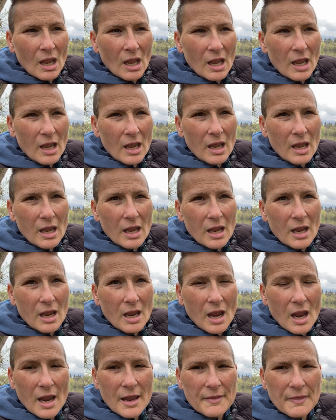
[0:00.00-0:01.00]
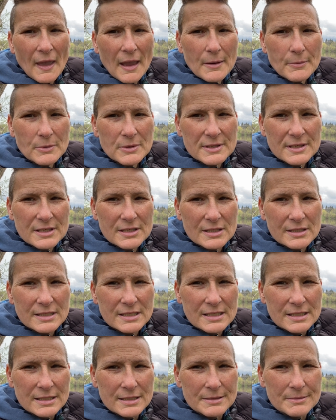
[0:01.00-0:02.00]
uh, that was
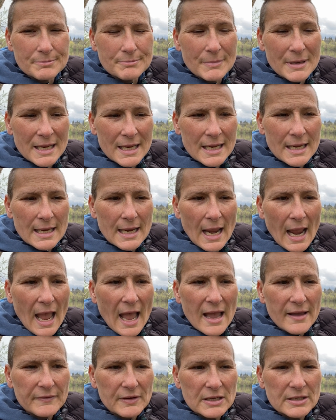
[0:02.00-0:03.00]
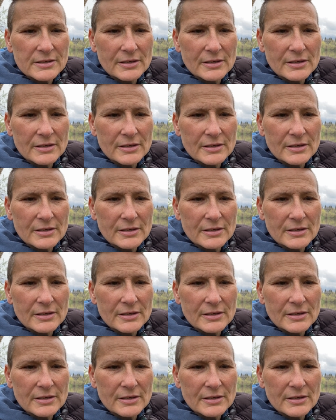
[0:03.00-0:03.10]
me having